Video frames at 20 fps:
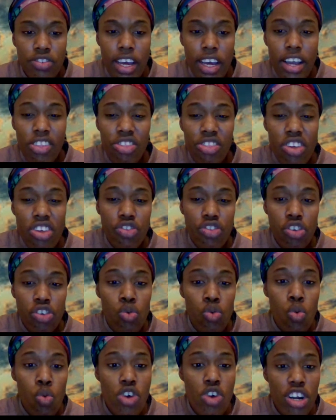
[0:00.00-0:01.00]
say this
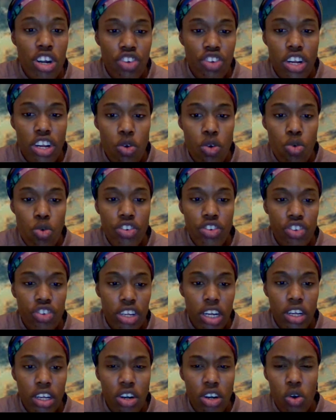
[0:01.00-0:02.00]
is where
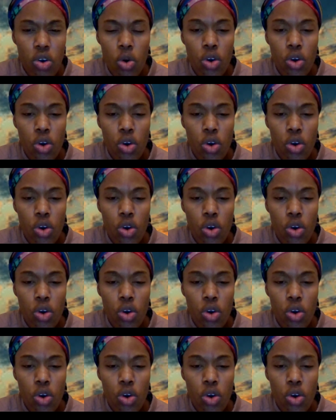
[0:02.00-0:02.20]
generational